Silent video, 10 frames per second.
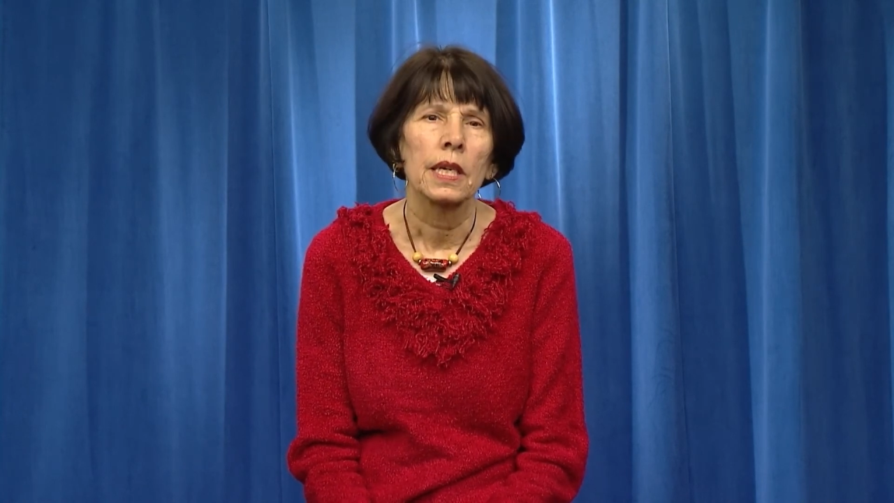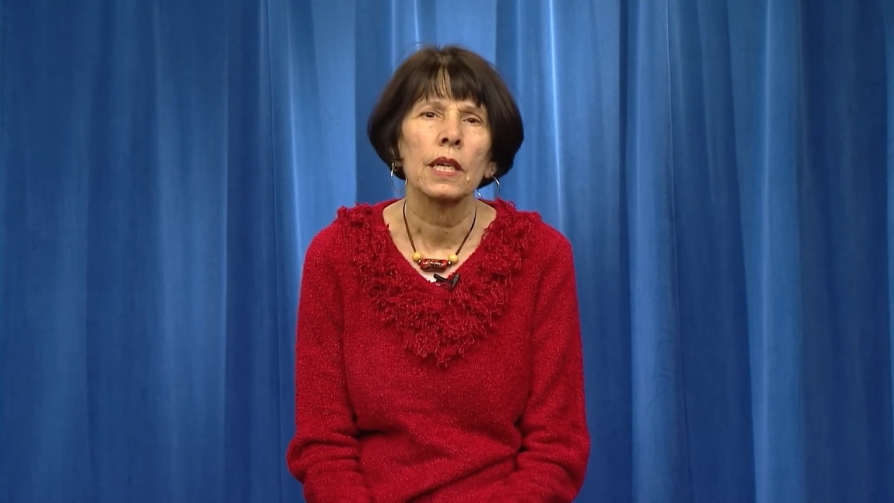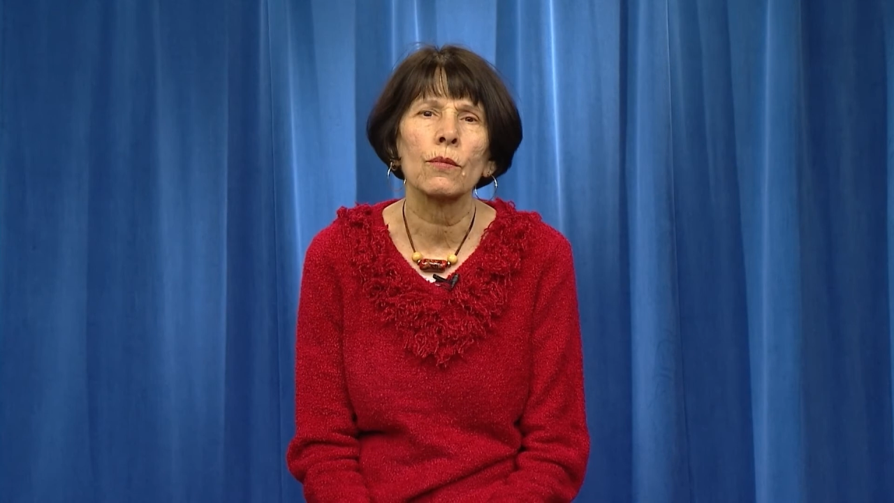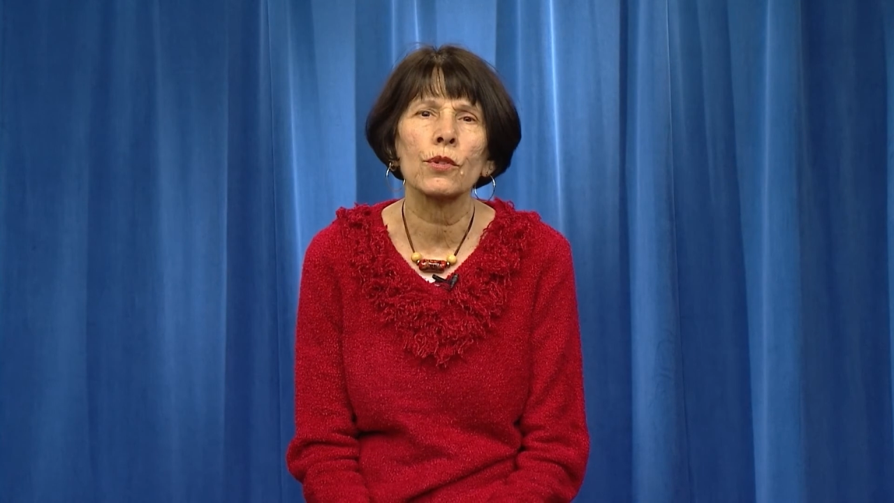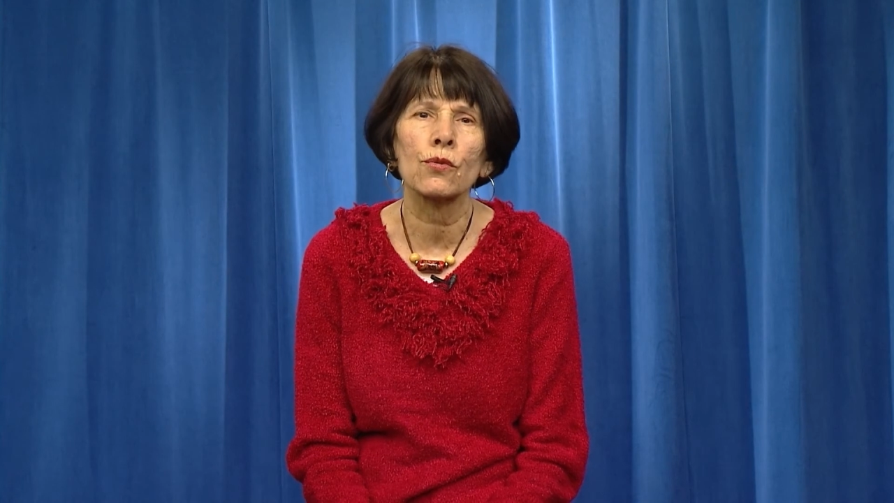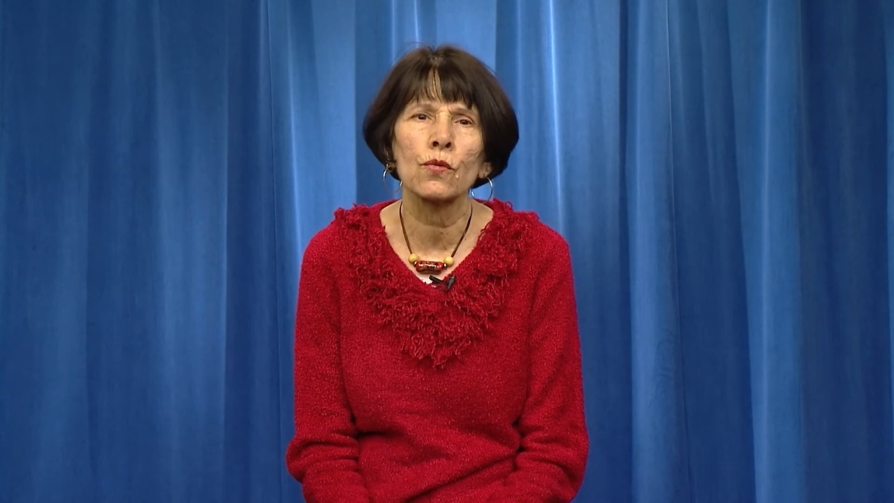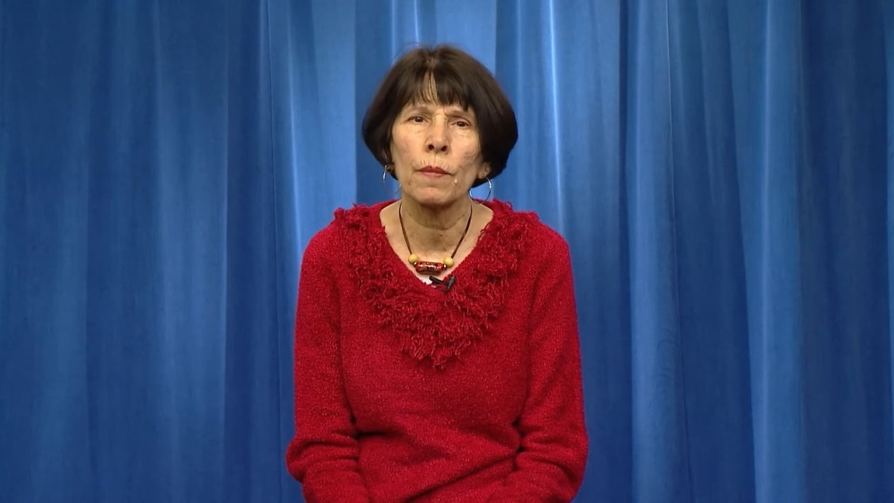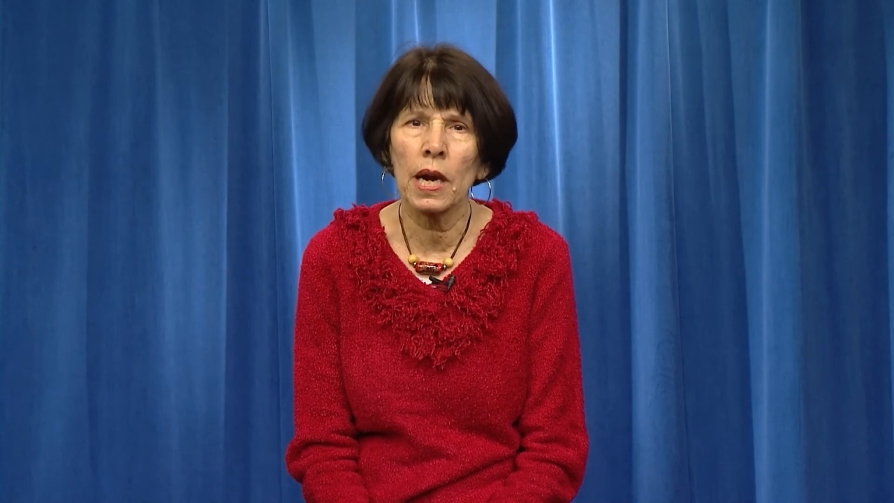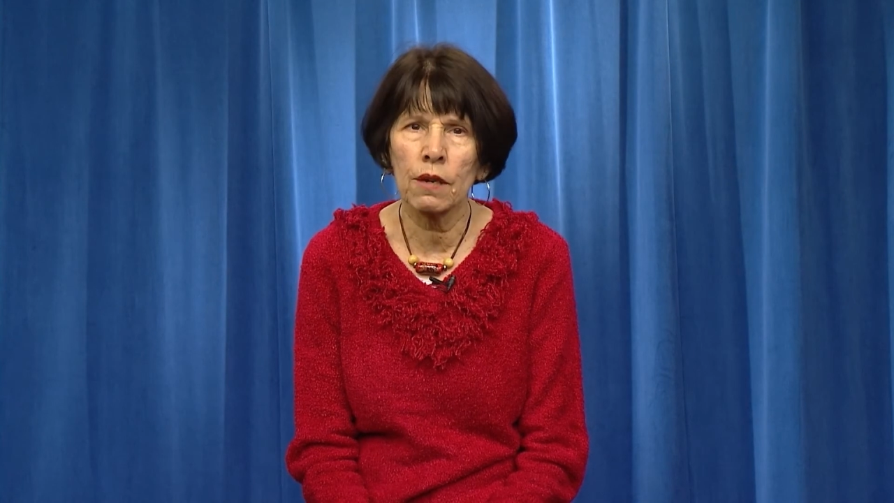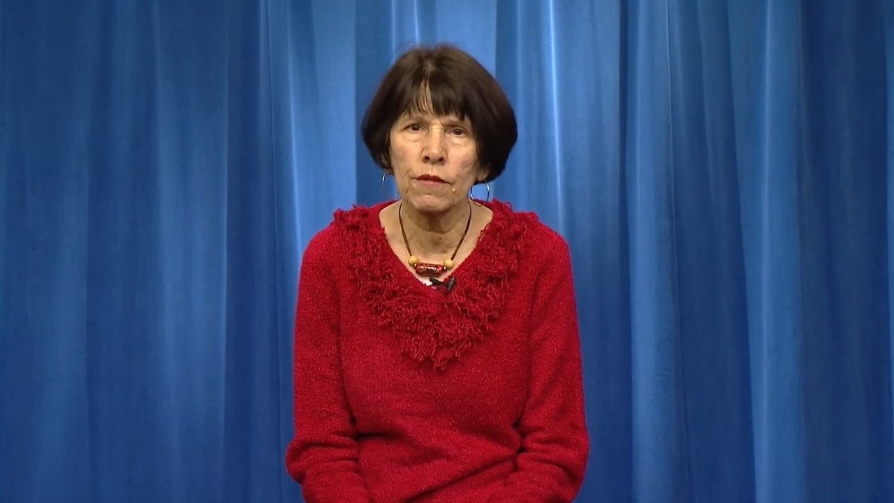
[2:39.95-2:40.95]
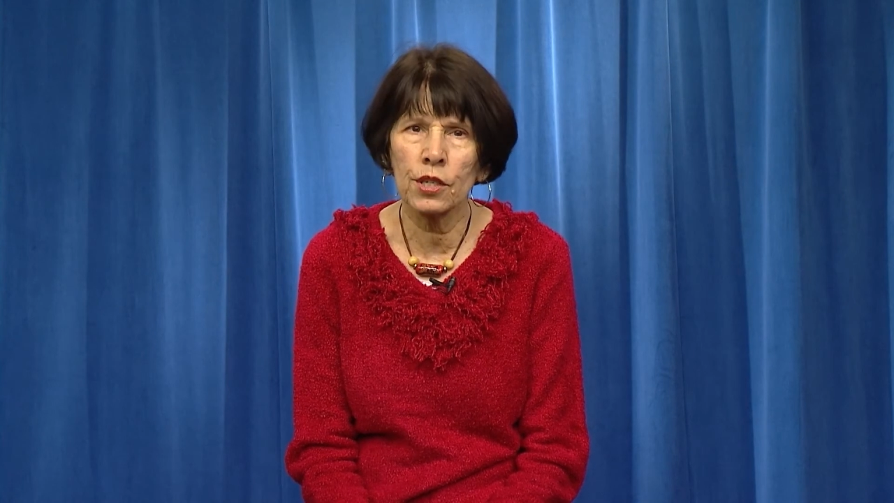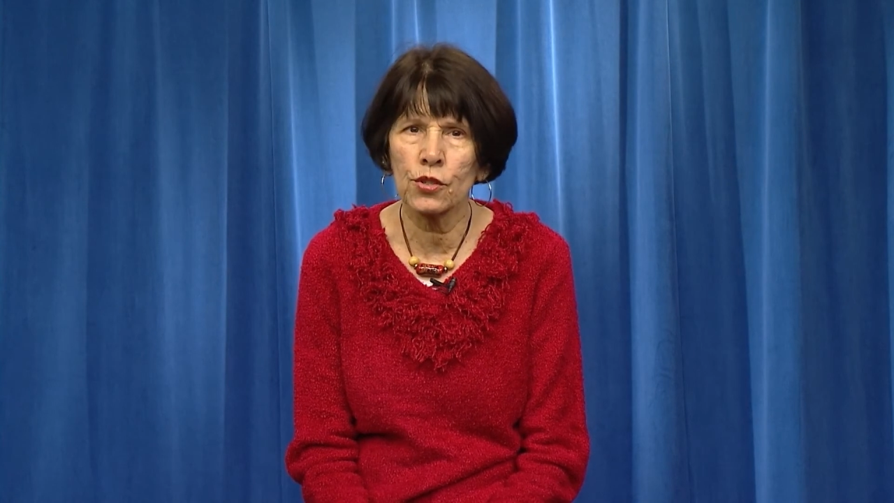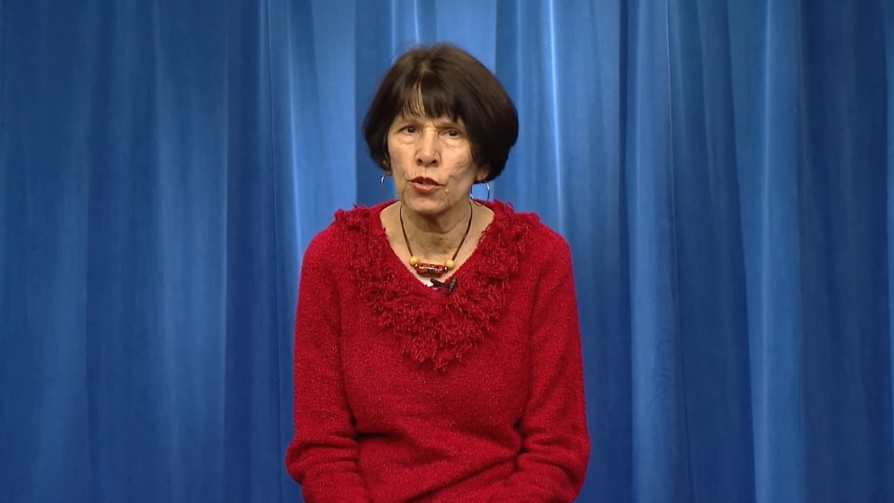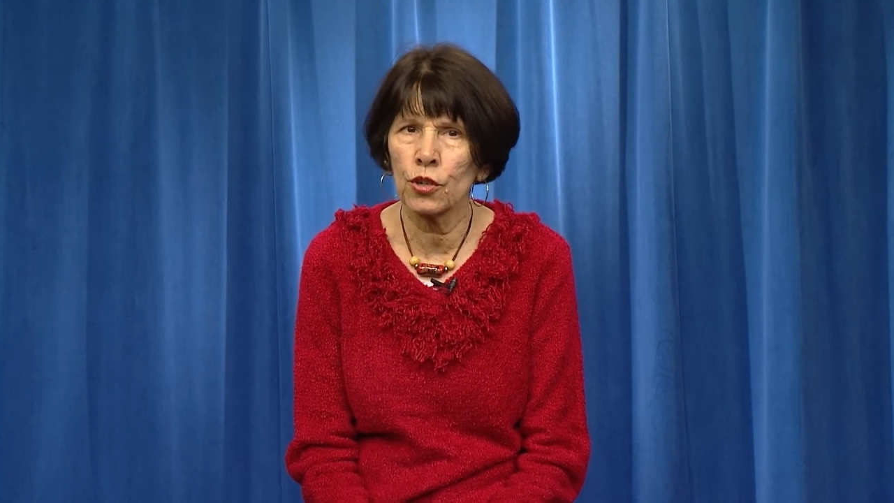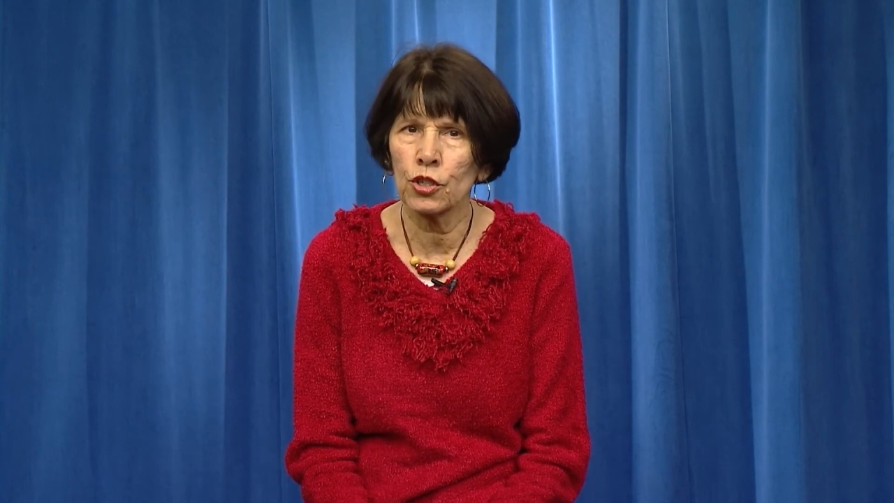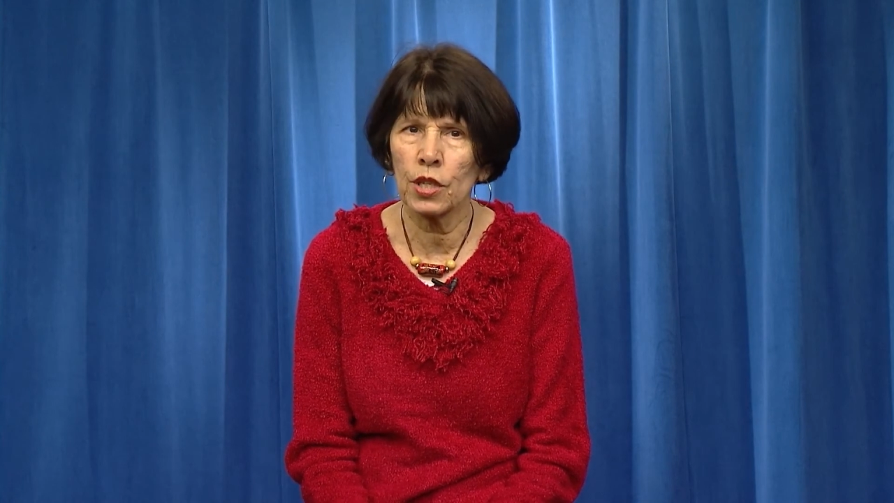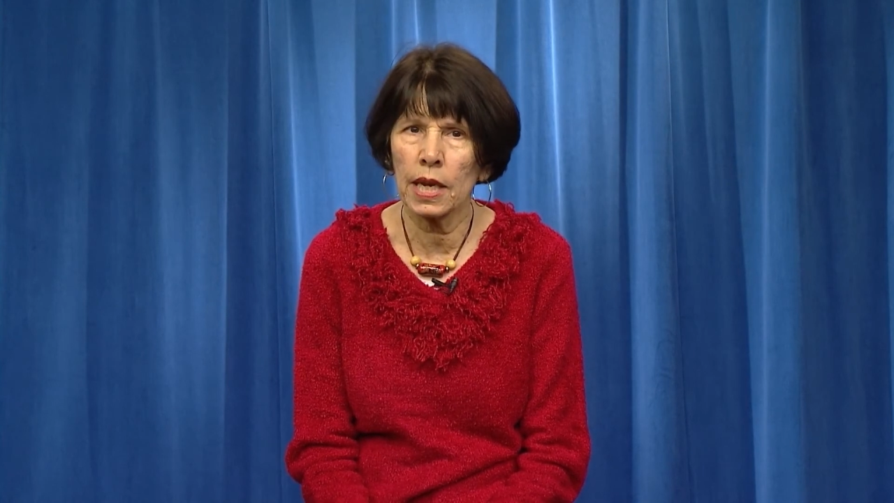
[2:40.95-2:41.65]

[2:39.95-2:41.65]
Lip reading: It was through my research